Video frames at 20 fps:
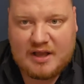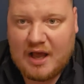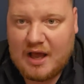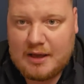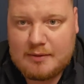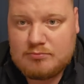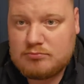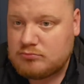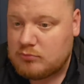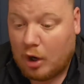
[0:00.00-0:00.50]

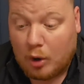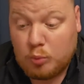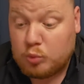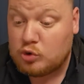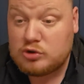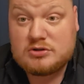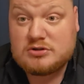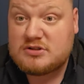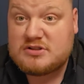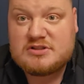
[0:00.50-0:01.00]
game. I
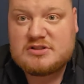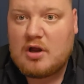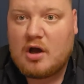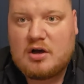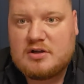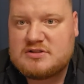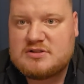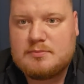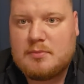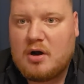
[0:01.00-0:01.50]
wouldn't
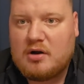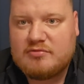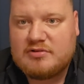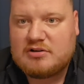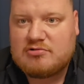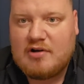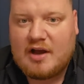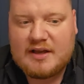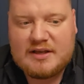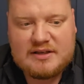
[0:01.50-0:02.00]
start Damari
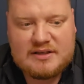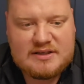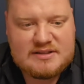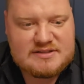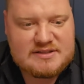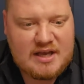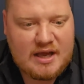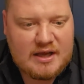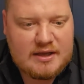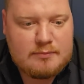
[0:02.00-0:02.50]
Gray in
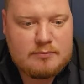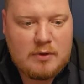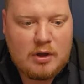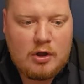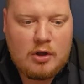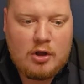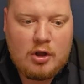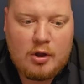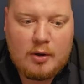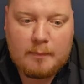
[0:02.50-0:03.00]
this game,
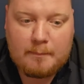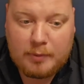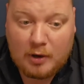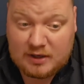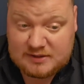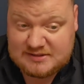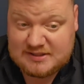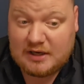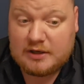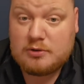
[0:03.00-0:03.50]
but
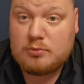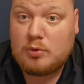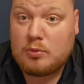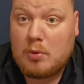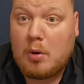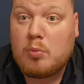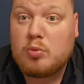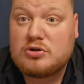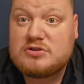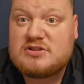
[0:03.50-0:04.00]
I tell you who
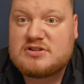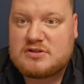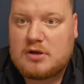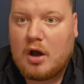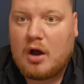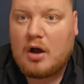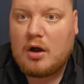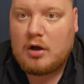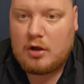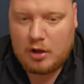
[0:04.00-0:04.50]
I would
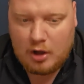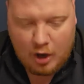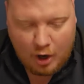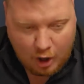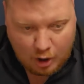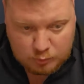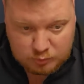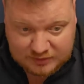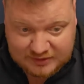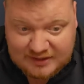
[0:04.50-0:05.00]
start.
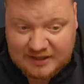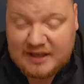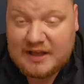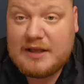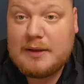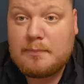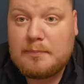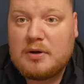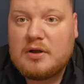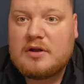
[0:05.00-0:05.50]
I would
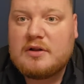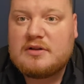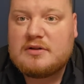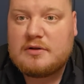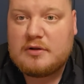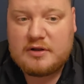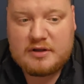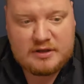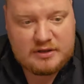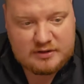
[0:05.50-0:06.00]
keep
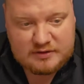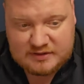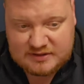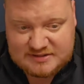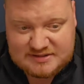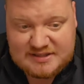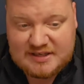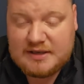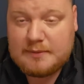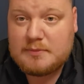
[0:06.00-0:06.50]
the
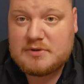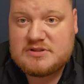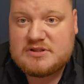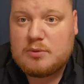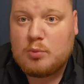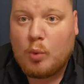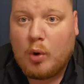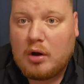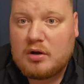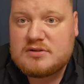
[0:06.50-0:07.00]
team as
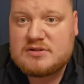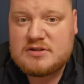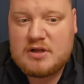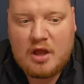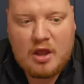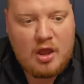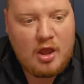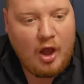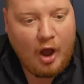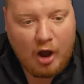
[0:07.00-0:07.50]
it was.
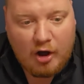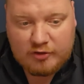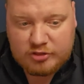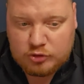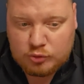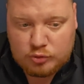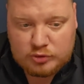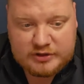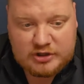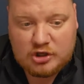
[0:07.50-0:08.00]
I
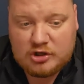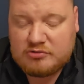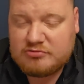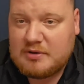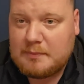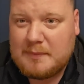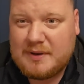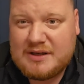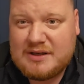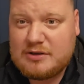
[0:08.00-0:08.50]
thought Yuri
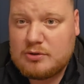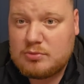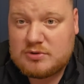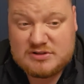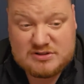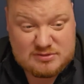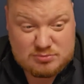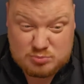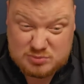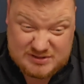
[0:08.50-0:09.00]
Mina
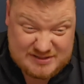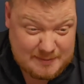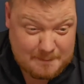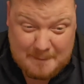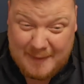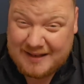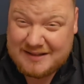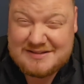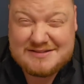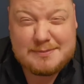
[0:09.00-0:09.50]
was
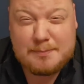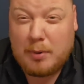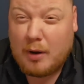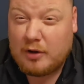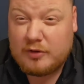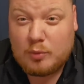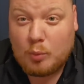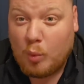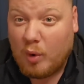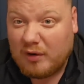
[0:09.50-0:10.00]
immense
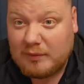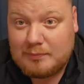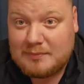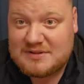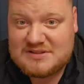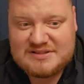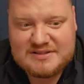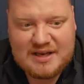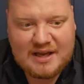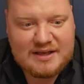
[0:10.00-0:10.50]
by the one
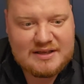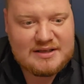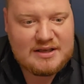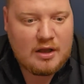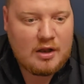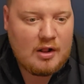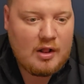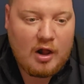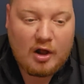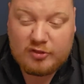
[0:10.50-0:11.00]
mistake.
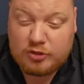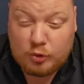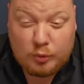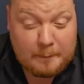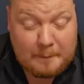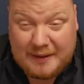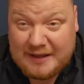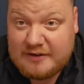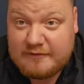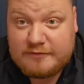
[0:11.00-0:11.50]
I
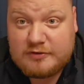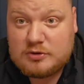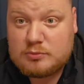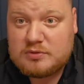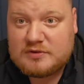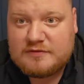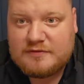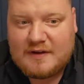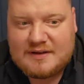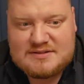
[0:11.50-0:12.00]
thought Pickford
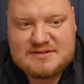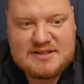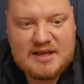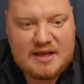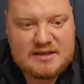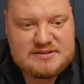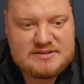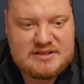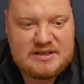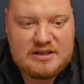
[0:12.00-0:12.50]
was
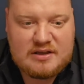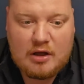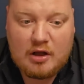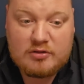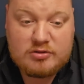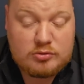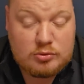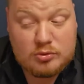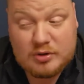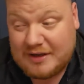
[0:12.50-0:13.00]
fantastic. I
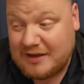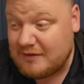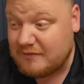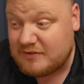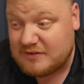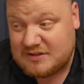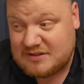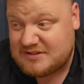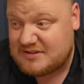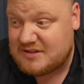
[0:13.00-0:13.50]
thought
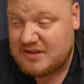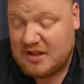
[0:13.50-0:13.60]
even